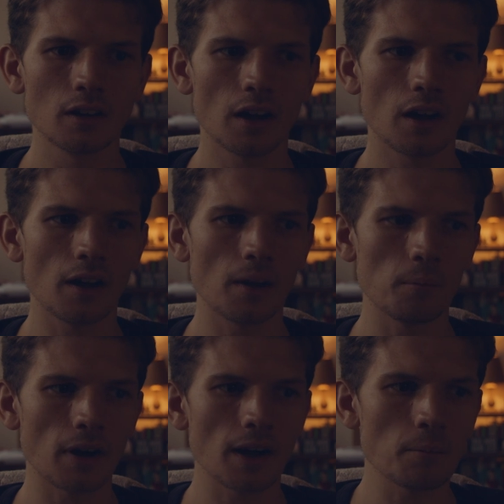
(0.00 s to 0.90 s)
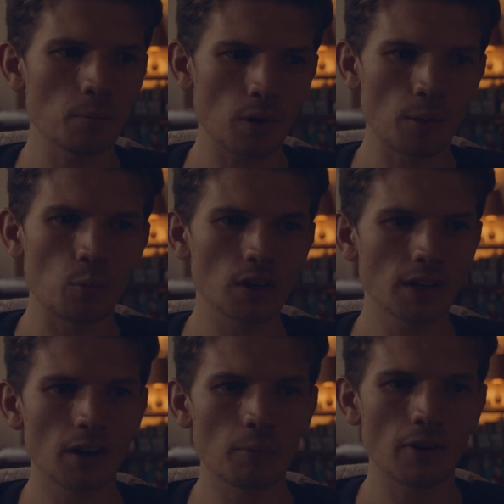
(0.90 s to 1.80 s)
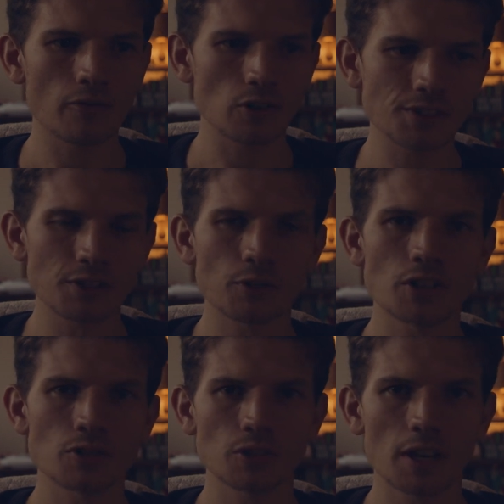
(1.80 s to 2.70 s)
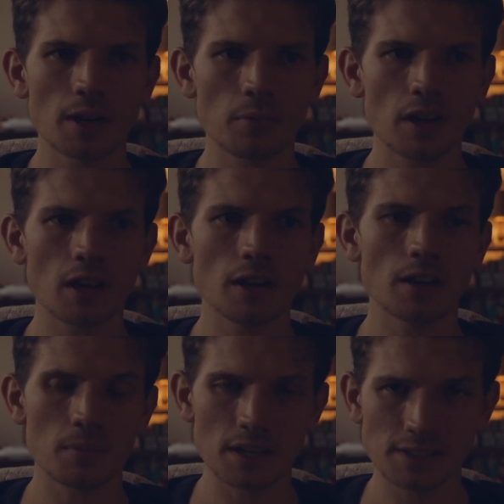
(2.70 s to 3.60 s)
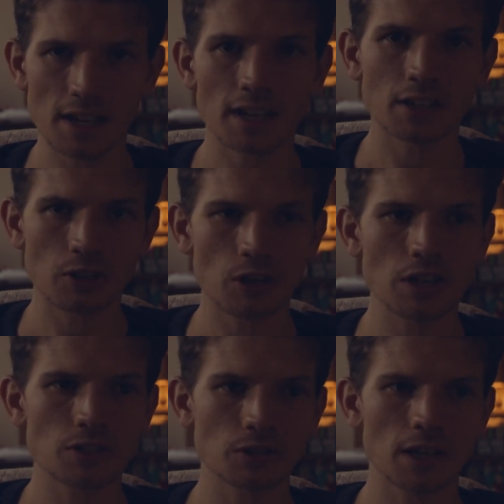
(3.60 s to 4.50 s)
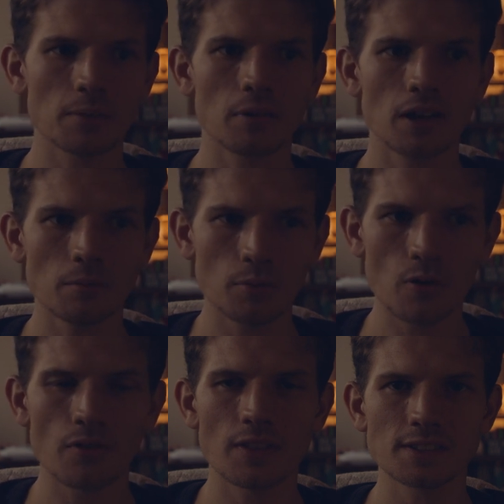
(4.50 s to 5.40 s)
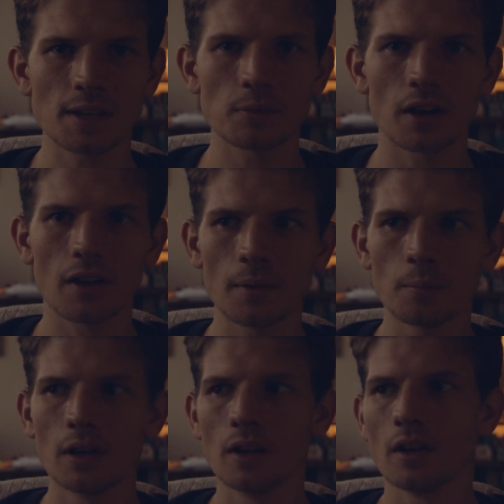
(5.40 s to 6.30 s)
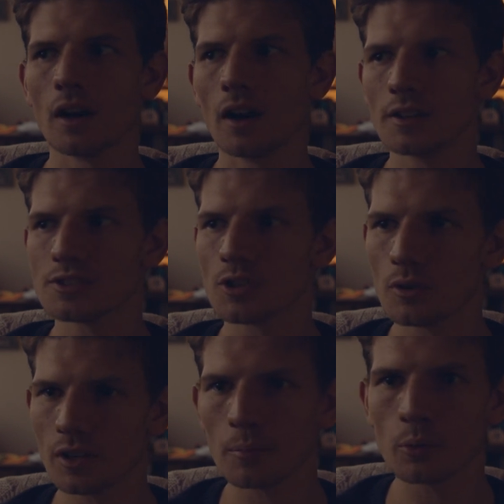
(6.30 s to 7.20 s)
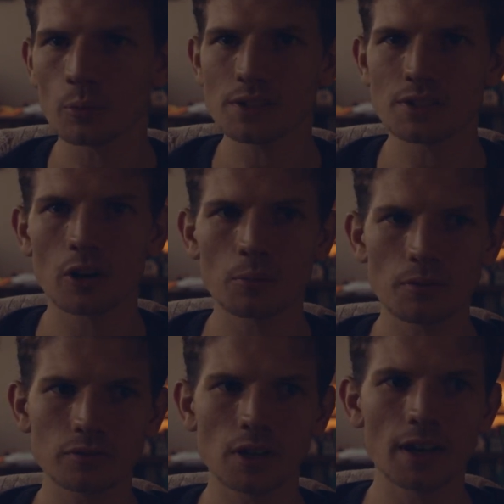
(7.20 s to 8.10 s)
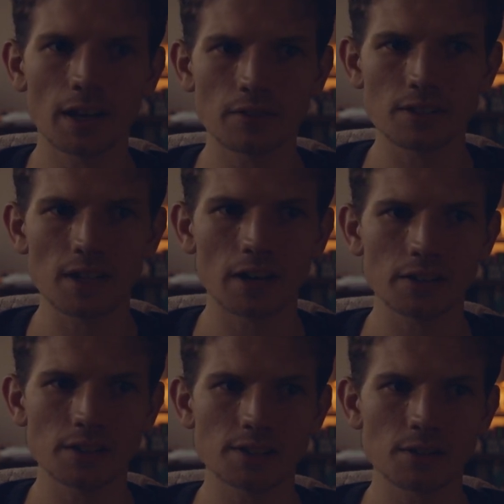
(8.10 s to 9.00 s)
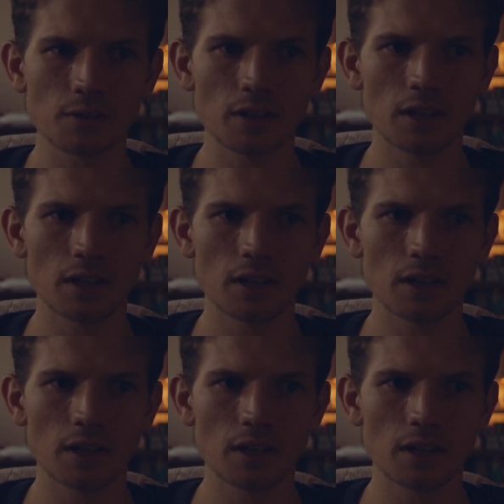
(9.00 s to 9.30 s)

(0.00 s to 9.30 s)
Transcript: I'm working on my first congressional campaign and my second congressional campaign, both at the same time. So in a couple weeks here, I'll be flying out to Dallas and